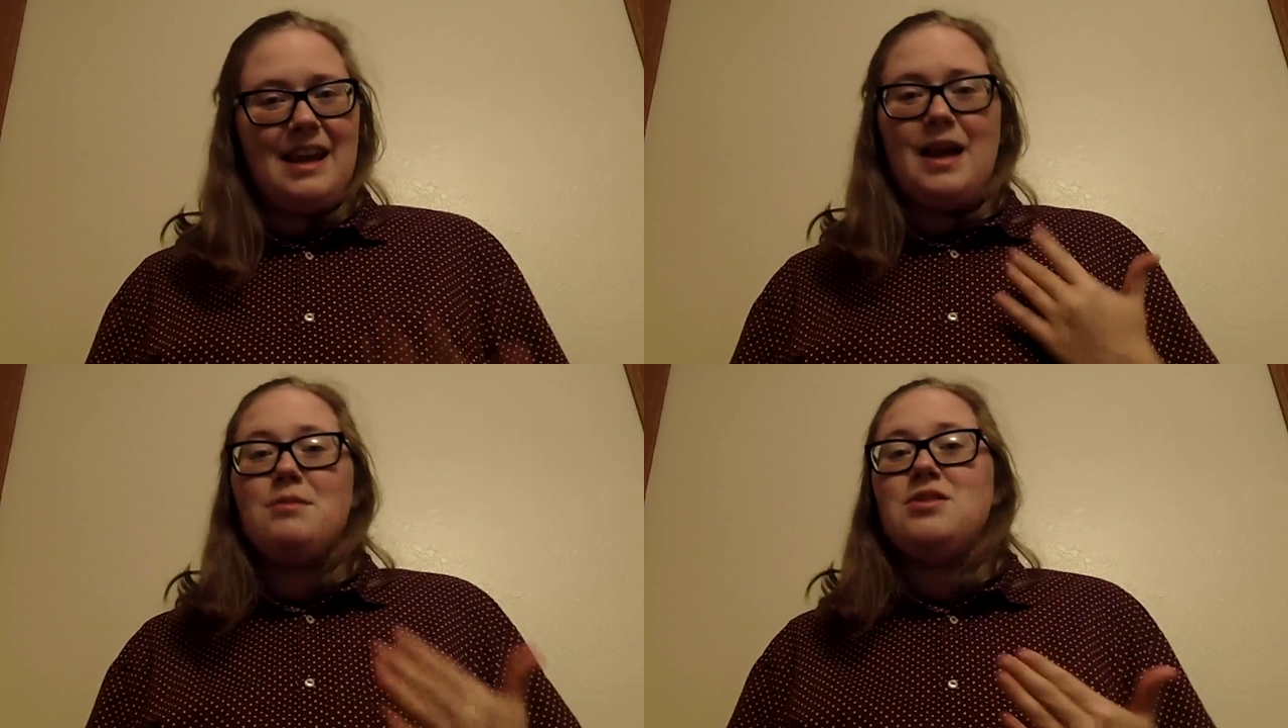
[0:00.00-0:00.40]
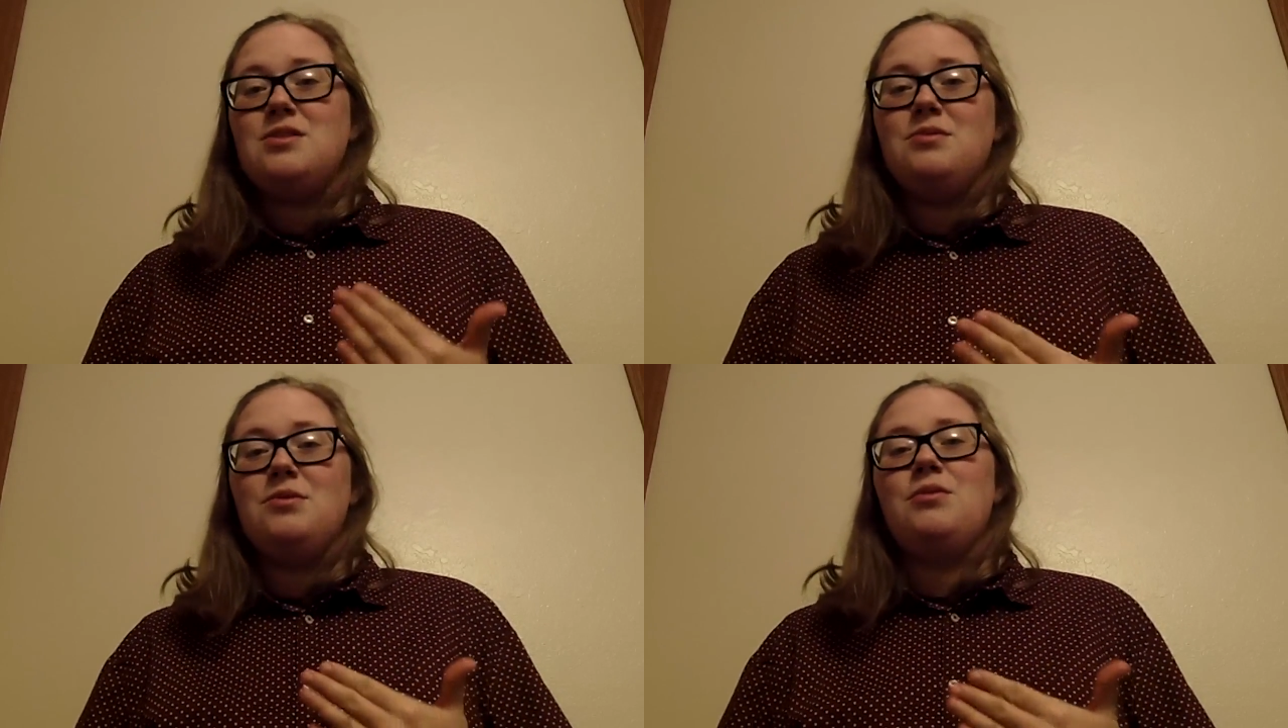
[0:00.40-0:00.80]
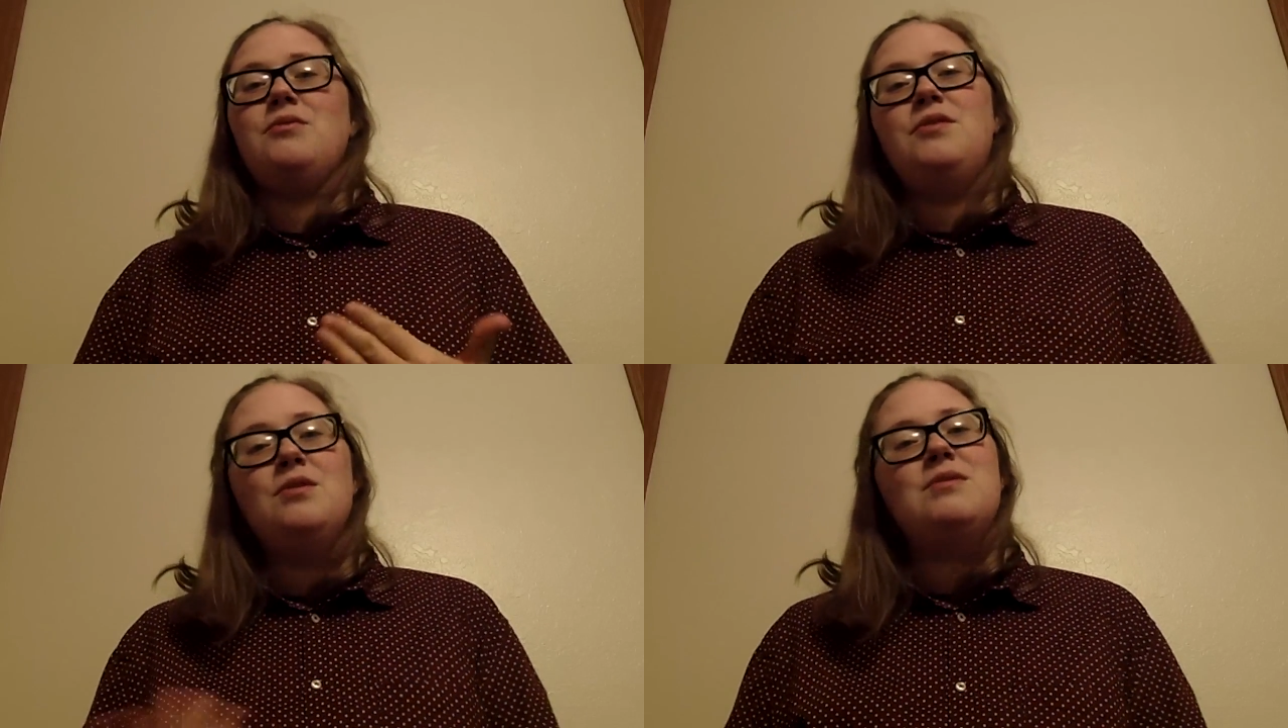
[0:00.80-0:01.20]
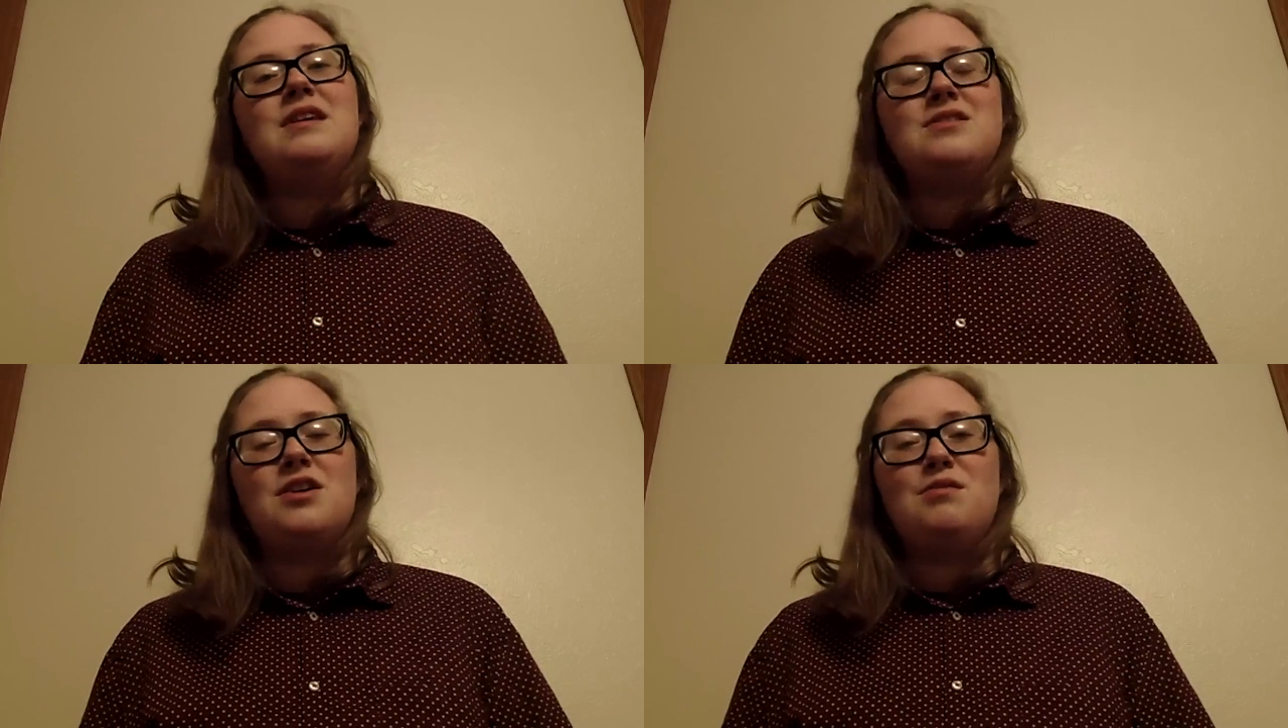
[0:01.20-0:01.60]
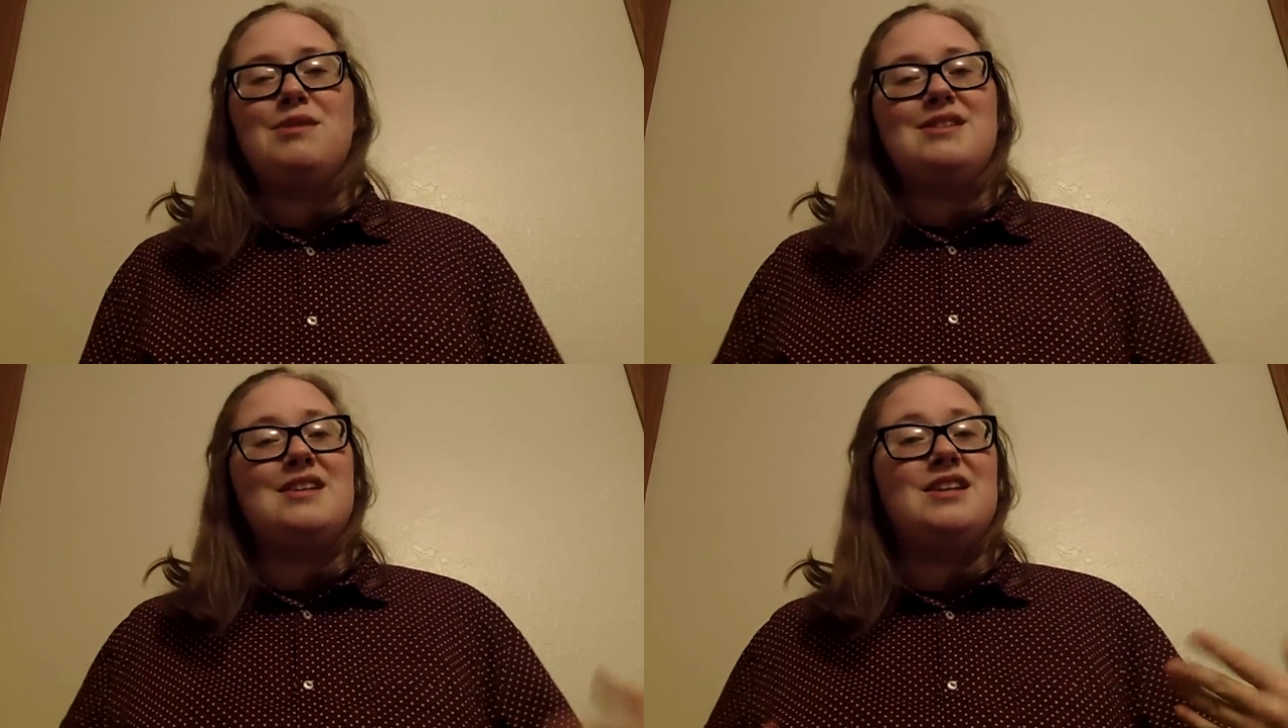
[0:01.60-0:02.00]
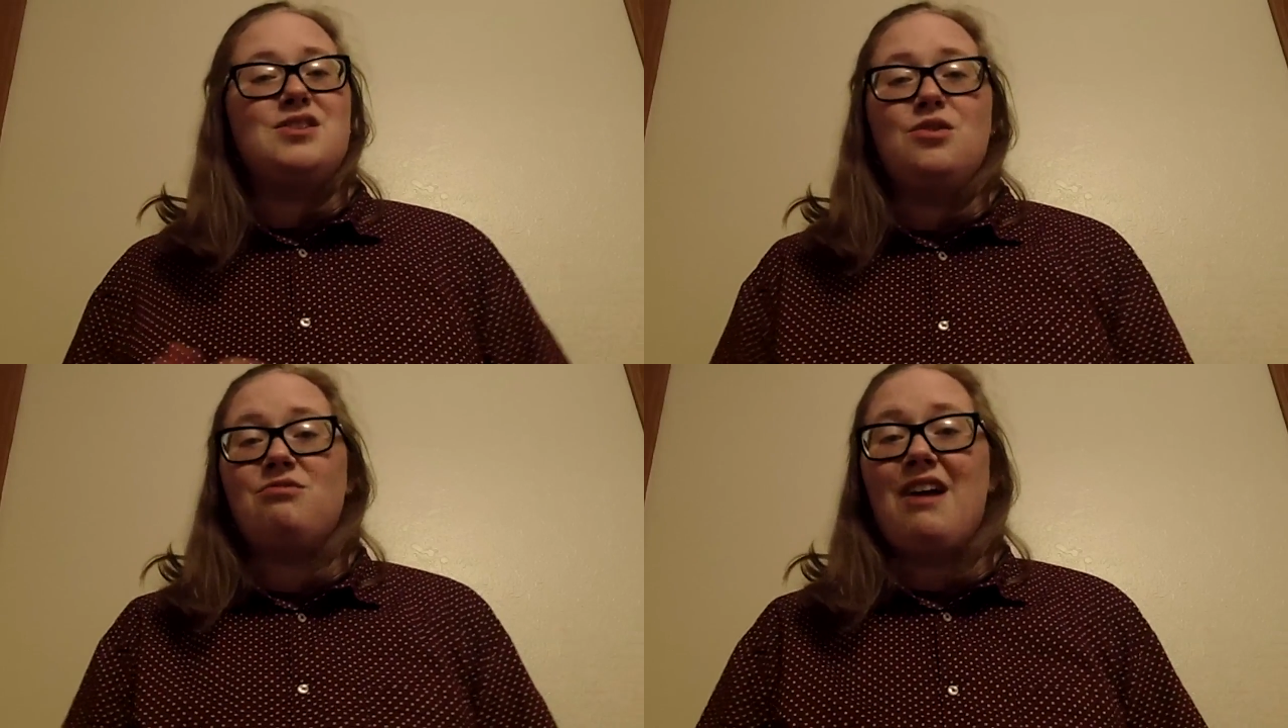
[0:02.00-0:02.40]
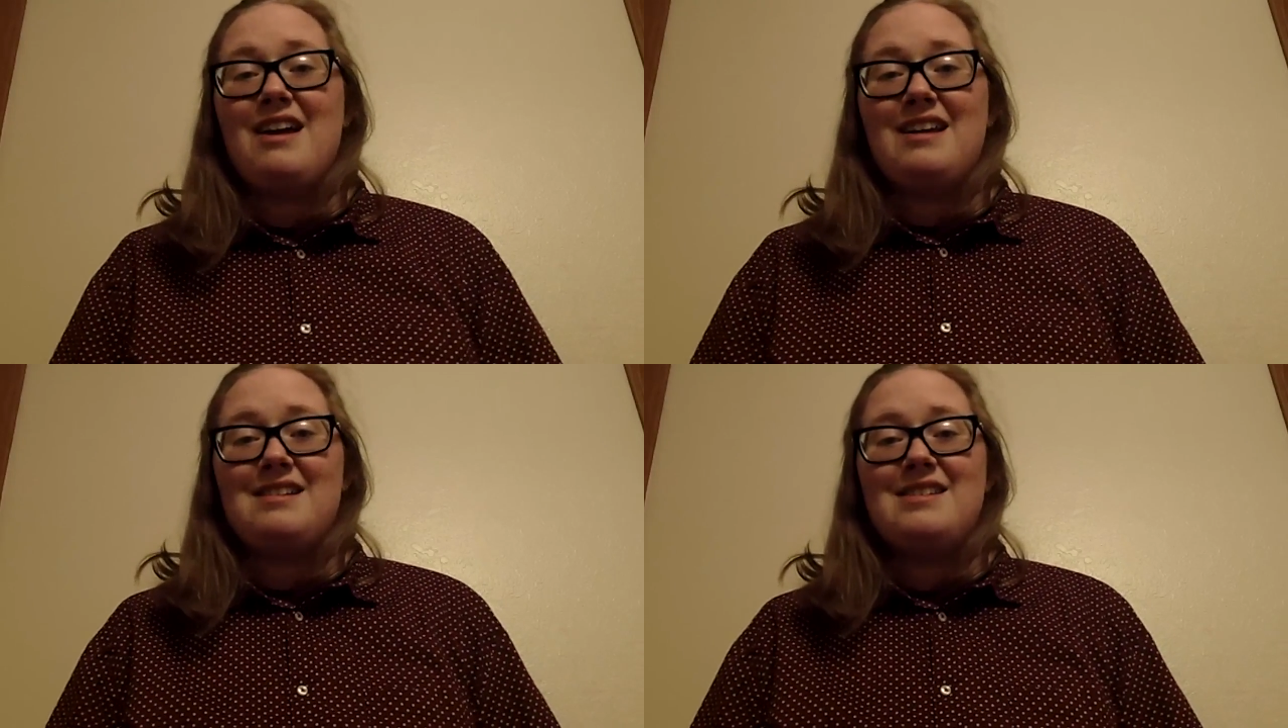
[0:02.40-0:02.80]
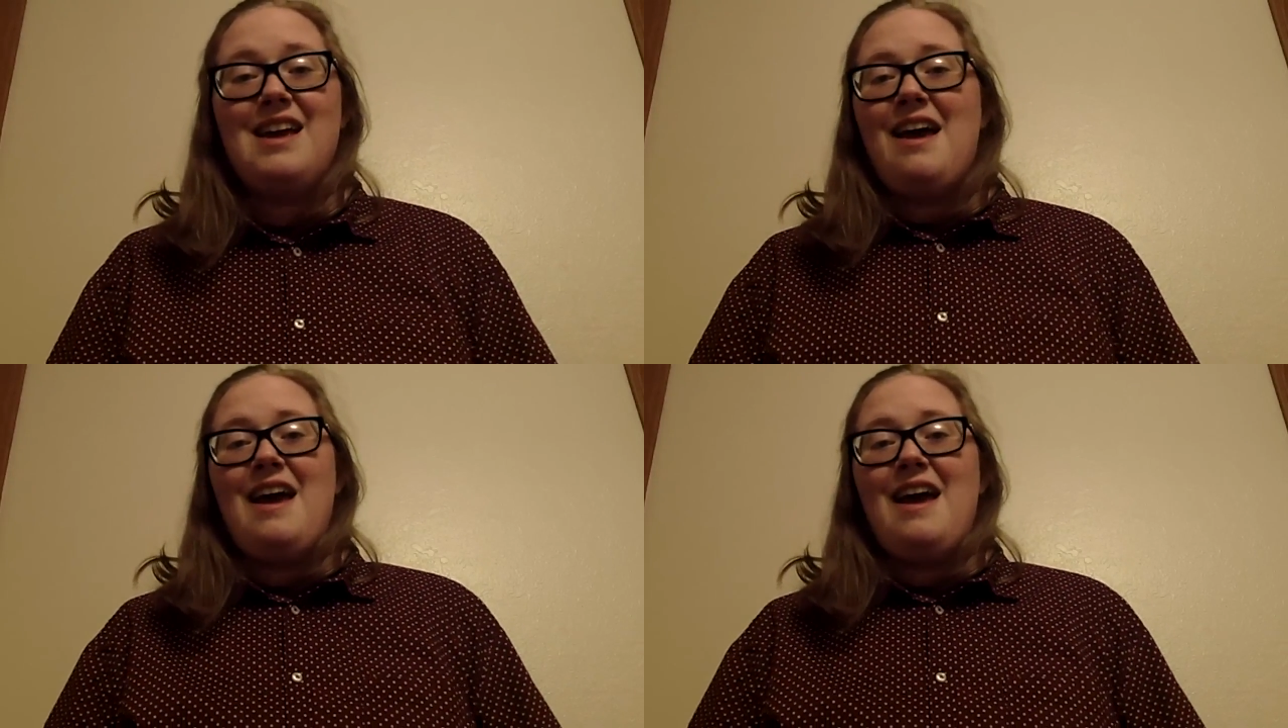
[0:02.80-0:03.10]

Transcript: Hamilton would refute these arguments in his own writings